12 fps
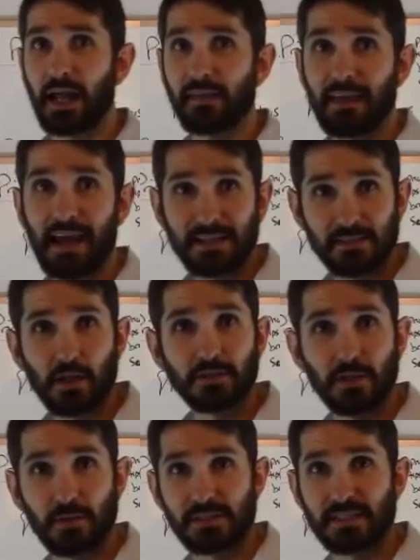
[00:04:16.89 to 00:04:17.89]
And that is
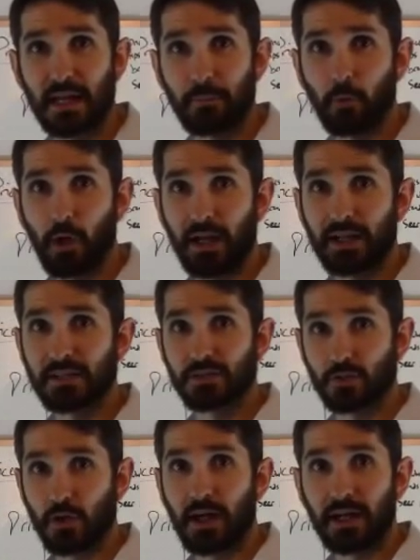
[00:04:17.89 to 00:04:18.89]
also the same brand as
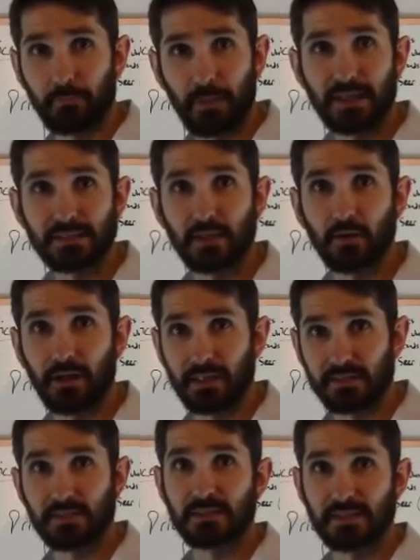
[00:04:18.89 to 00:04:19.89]
Trane. Basically,
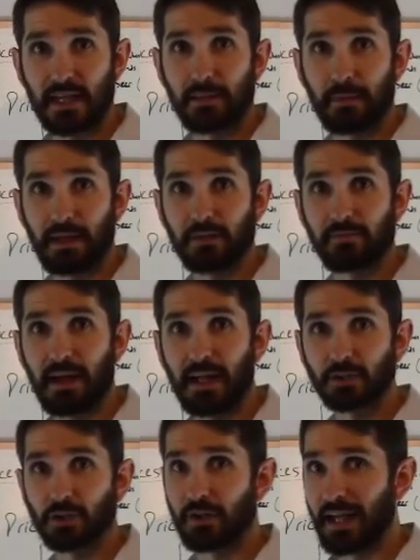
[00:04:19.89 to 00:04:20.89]
it's the same
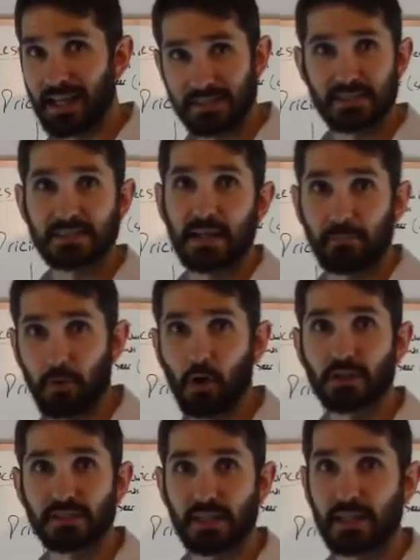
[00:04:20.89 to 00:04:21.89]
manufacturer and it has the same
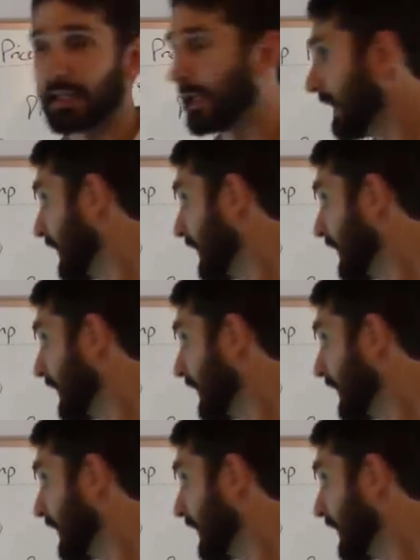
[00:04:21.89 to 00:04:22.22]
parts in it.